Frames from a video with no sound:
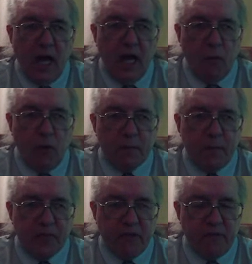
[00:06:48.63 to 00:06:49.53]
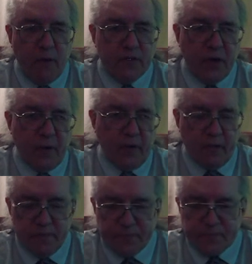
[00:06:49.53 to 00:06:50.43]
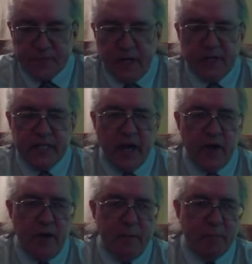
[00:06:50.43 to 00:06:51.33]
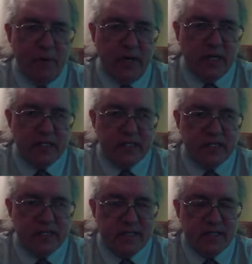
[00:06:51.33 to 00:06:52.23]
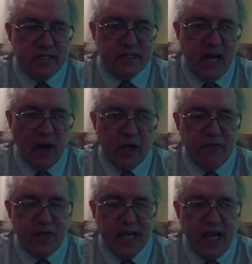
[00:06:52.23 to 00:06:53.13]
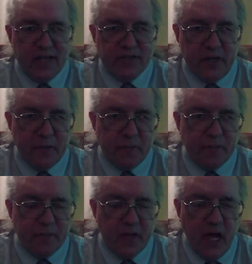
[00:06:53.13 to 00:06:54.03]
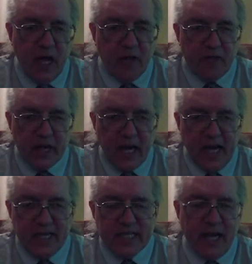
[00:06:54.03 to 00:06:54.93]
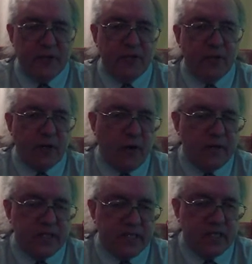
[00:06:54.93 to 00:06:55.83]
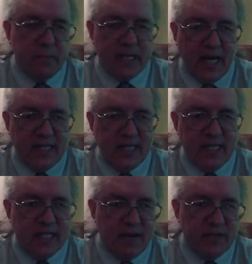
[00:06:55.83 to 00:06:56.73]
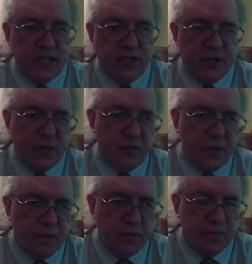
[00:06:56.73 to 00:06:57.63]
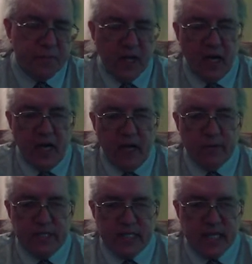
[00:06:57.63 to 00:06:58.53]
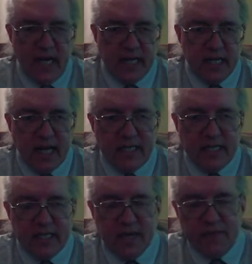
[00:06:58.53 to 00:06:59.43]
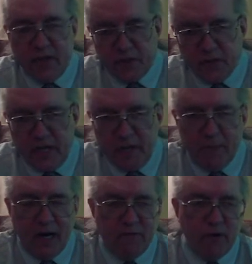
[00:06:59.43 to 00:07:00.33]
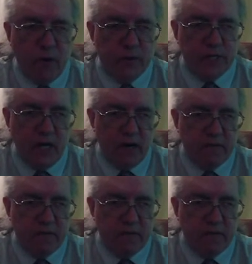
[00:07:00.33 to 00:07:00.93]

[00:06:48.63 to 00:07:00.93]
What about the vote total? Here's how you remember it. I'll give you the answer. The case entered the court system in 1972. It was decided in 1973 by a vote of